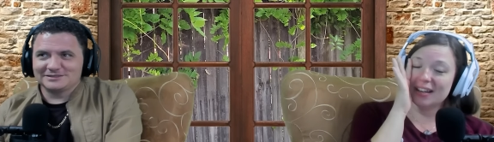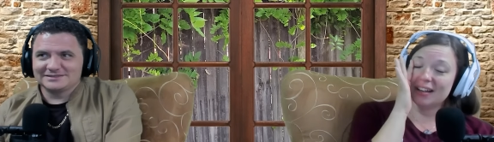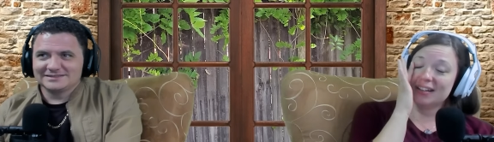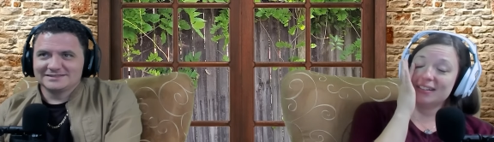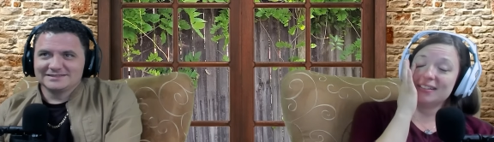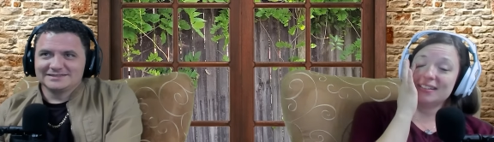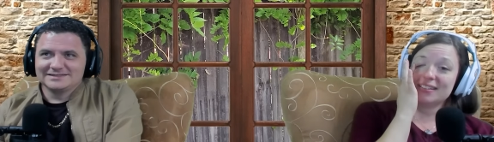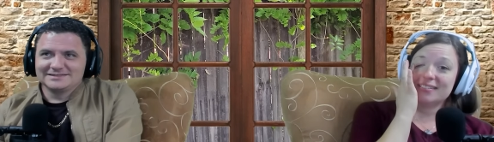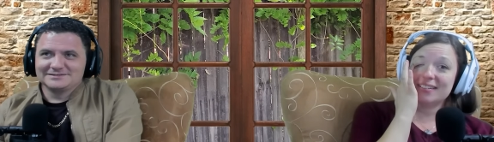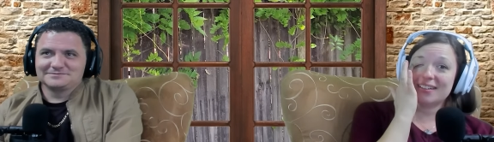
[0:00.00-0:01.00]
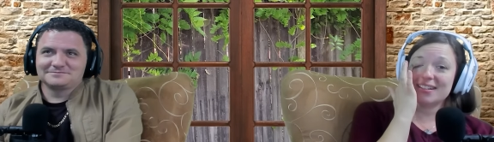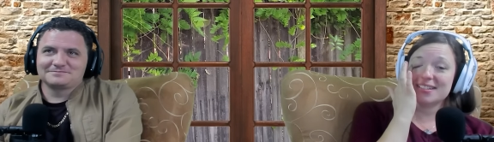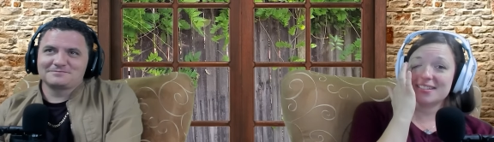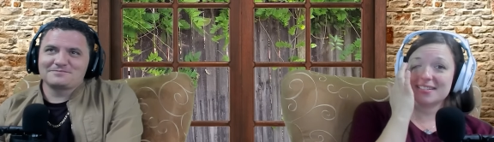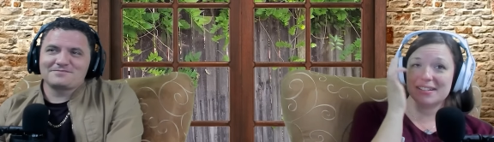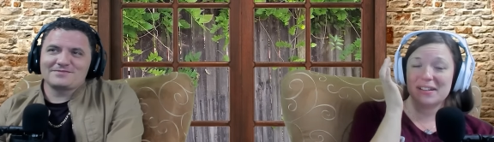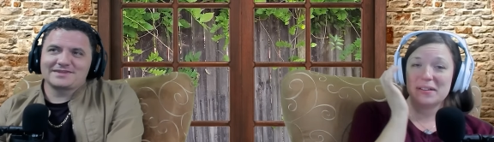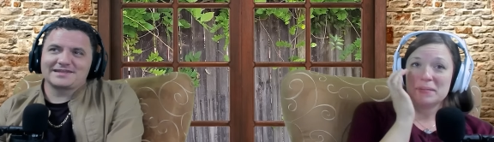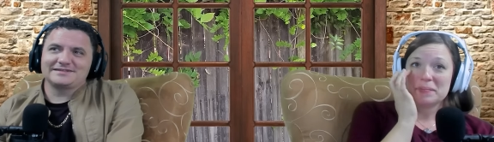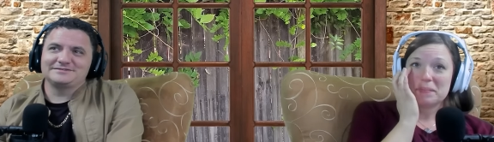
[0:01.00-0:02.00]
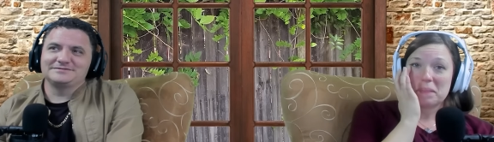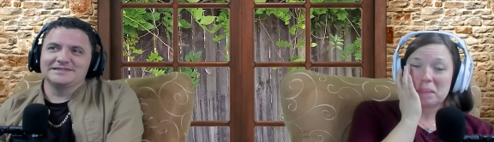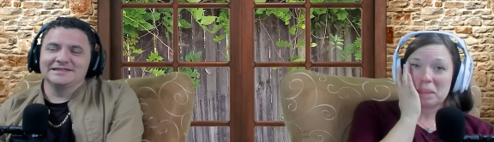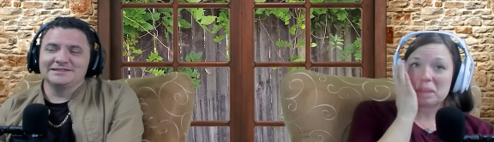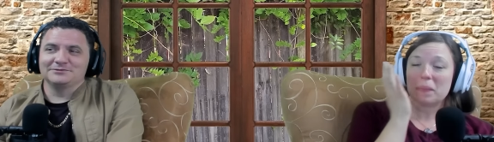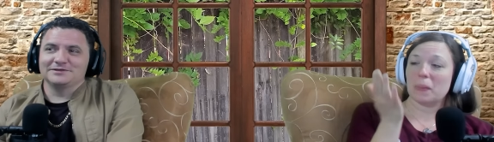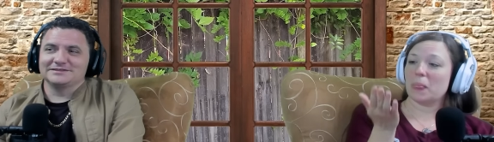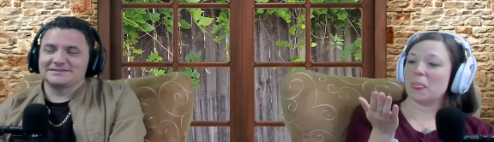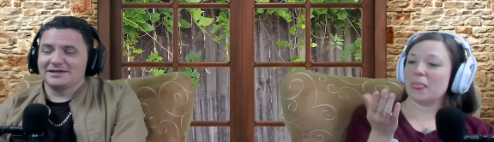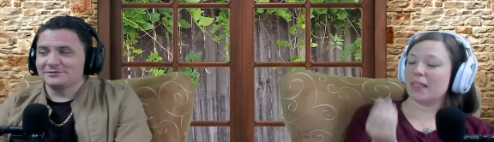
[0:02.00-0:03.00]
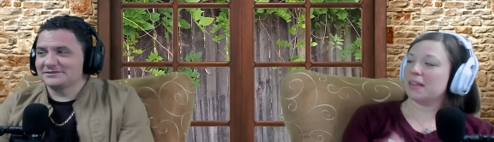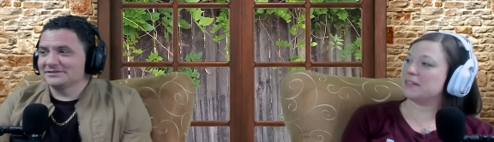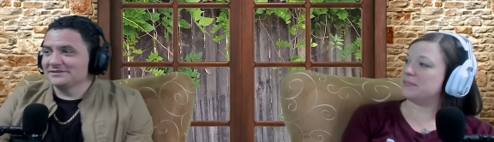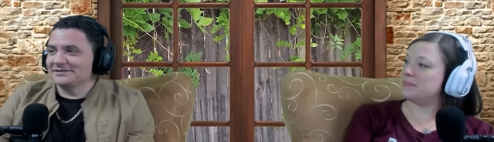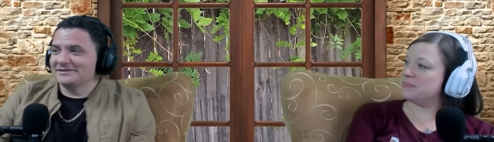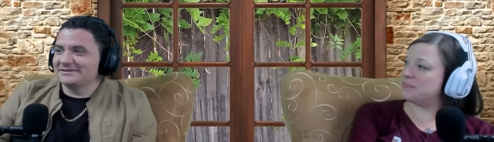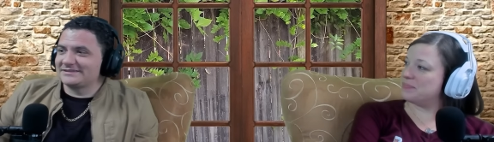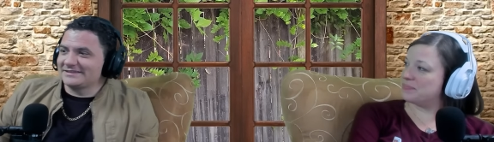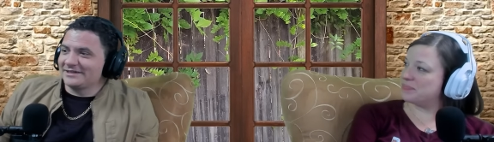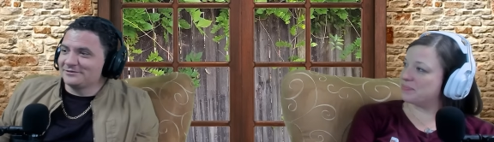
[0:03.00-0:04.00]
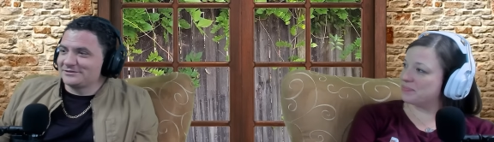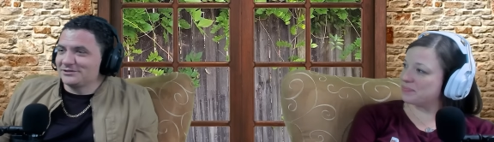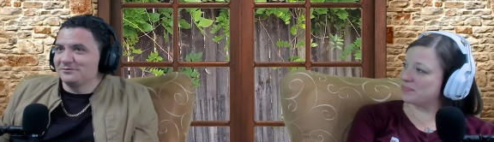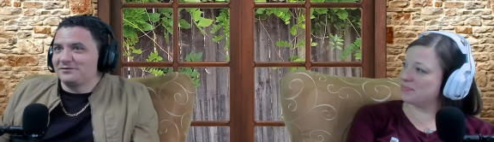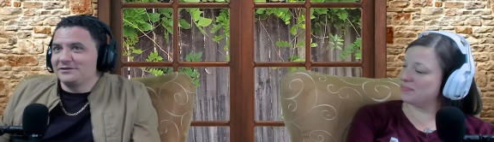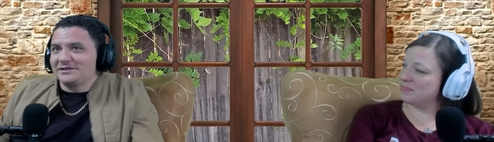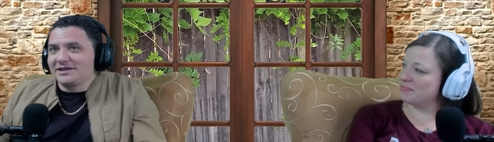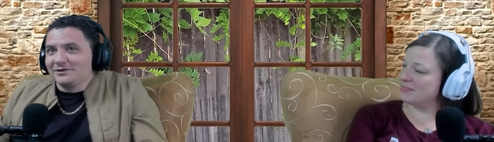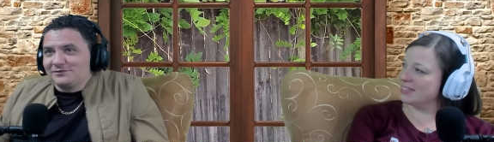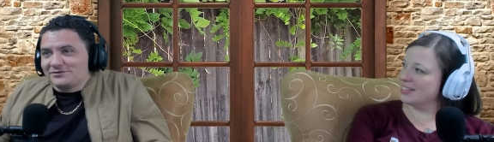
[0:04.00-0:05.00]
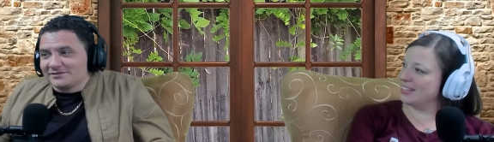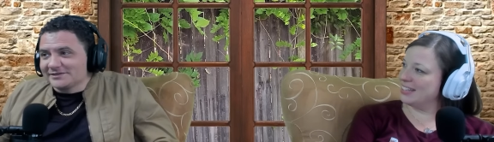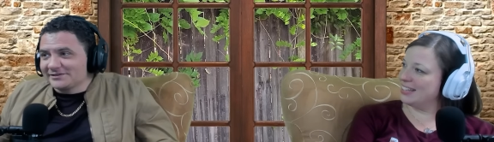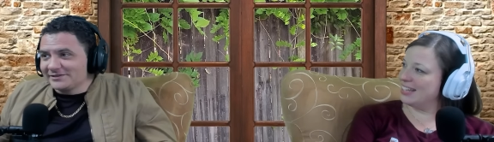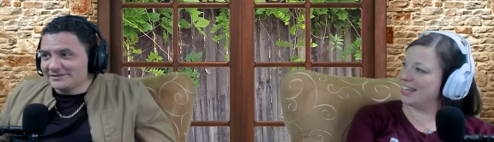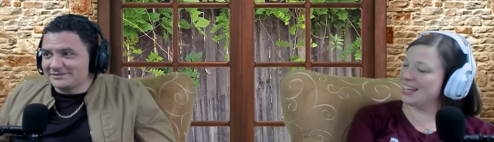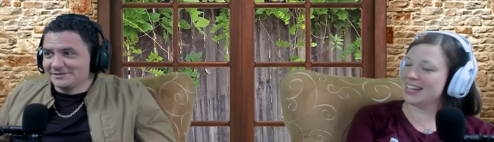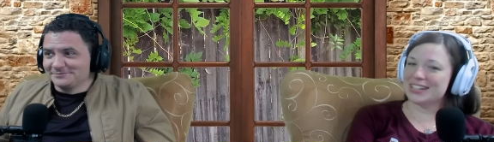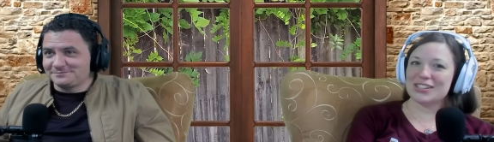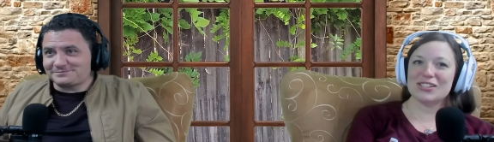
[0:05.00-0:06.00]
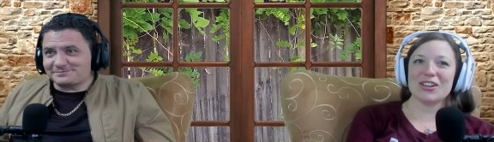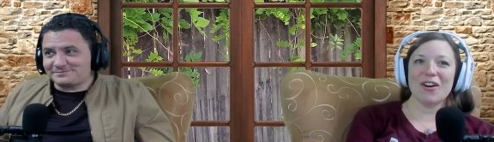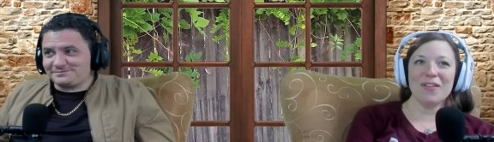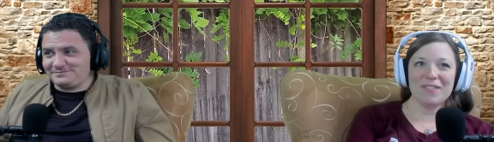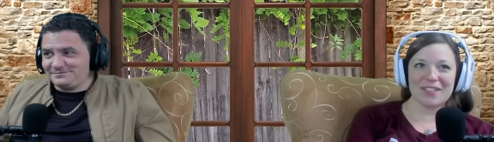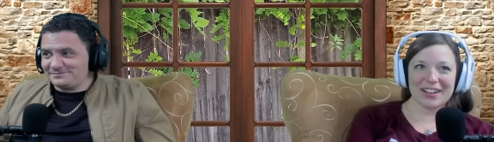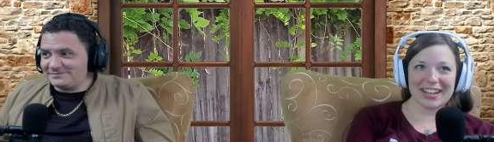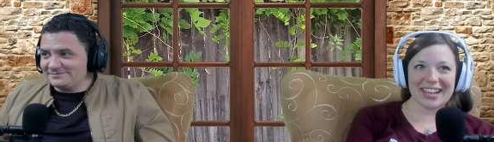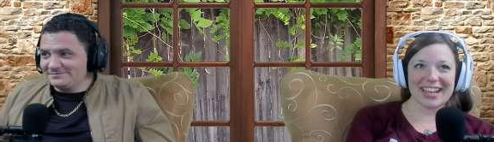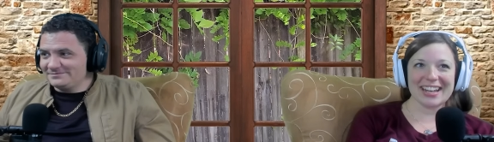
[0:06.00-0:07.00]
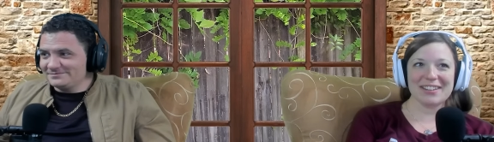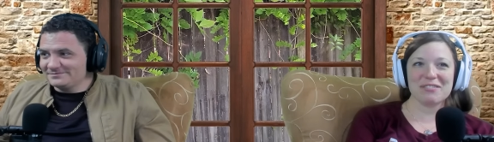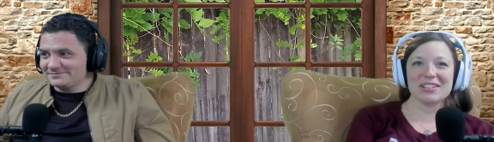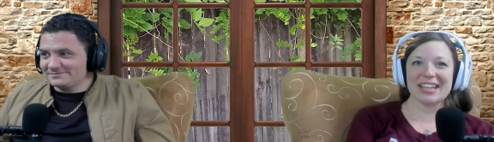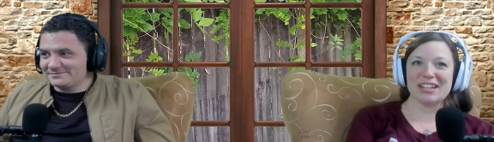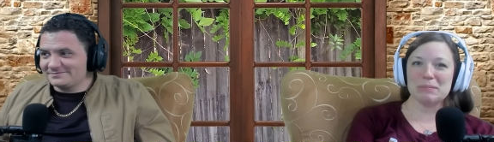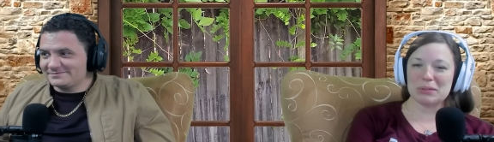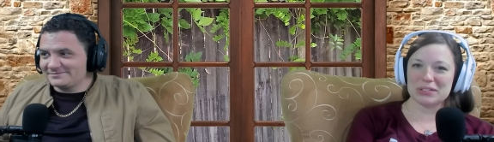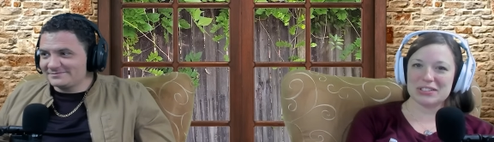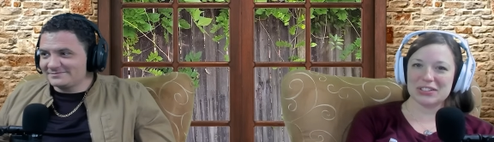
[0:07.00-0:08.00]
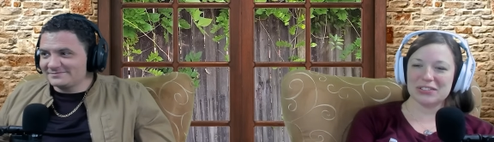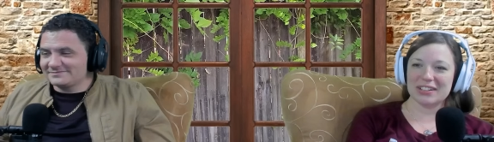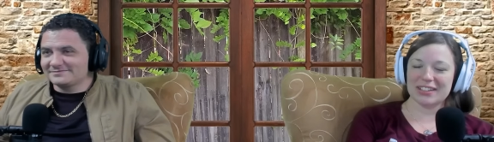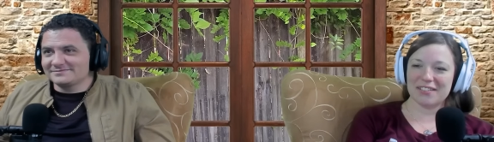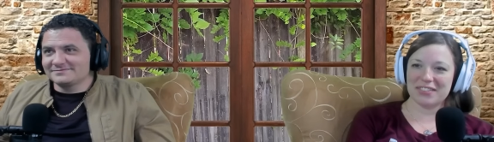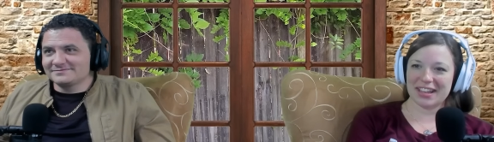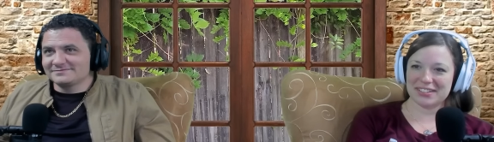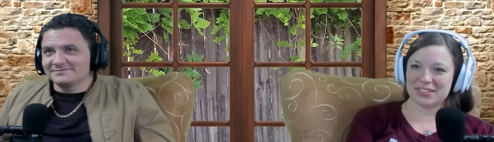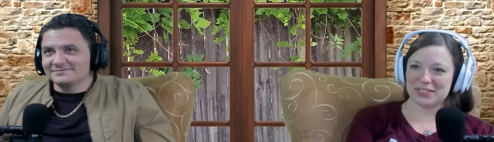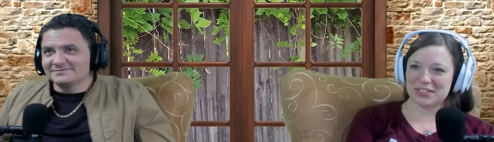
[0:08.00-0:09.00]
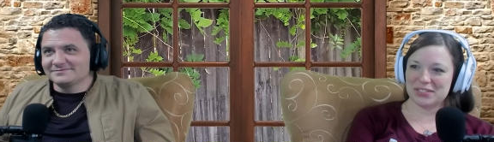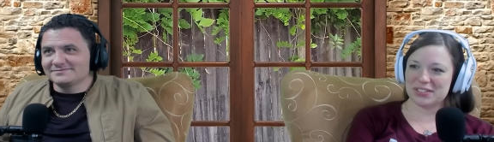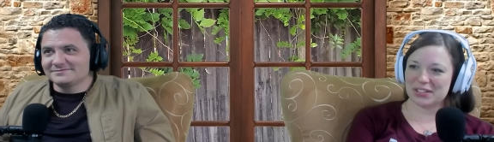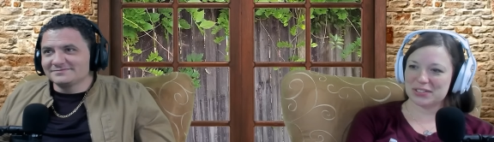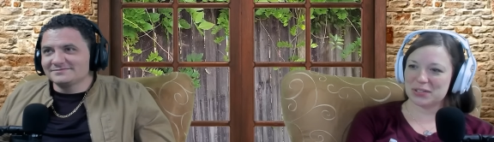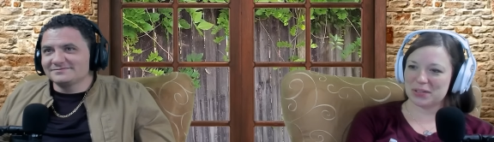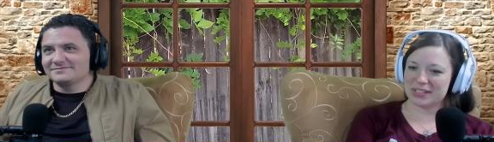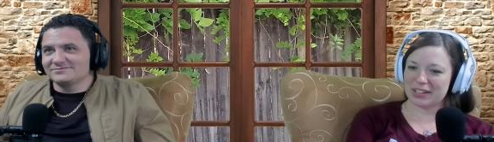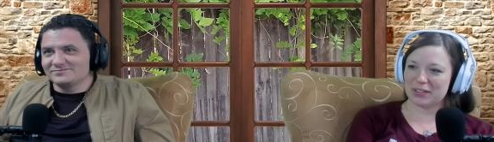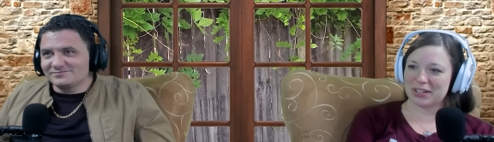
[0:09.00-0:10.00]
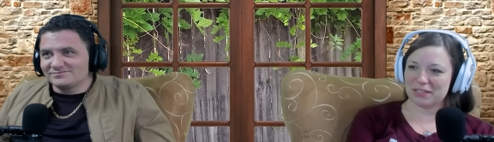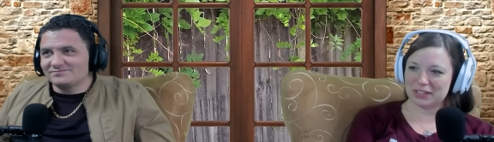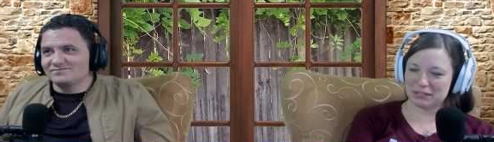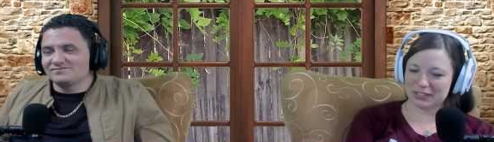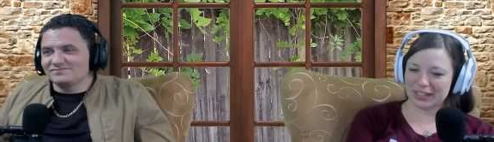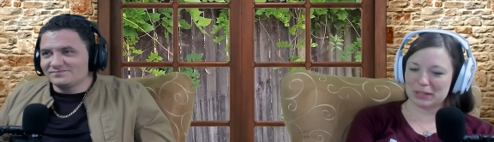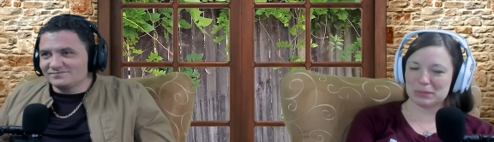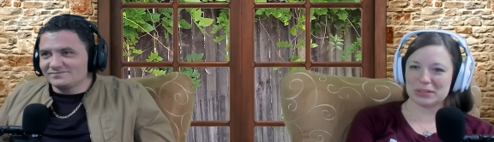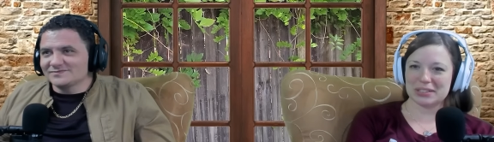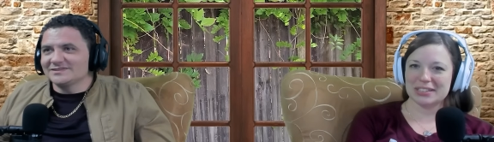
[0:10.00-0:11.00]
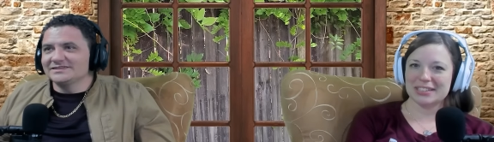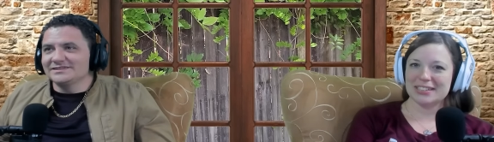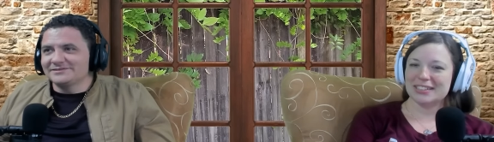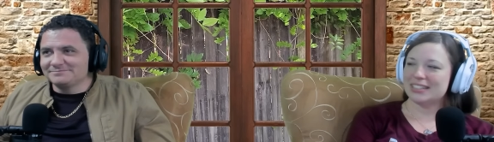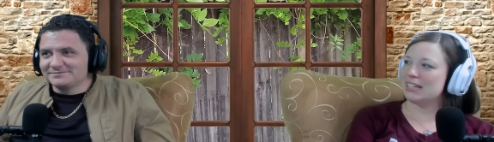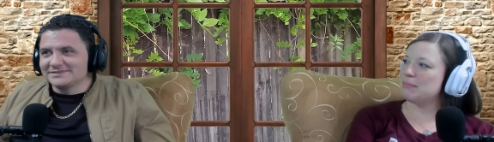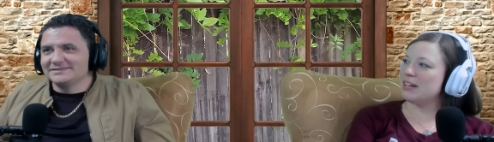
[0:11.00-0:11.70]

Speaker 1: Yeah. Oh gosh. Anyways, that was hilarious. That was so funny. Kevin's hilarious. He is
Speaker 2: so funny and relatable too. I love that too. When you tell stories that are definitely relatable, yeah, it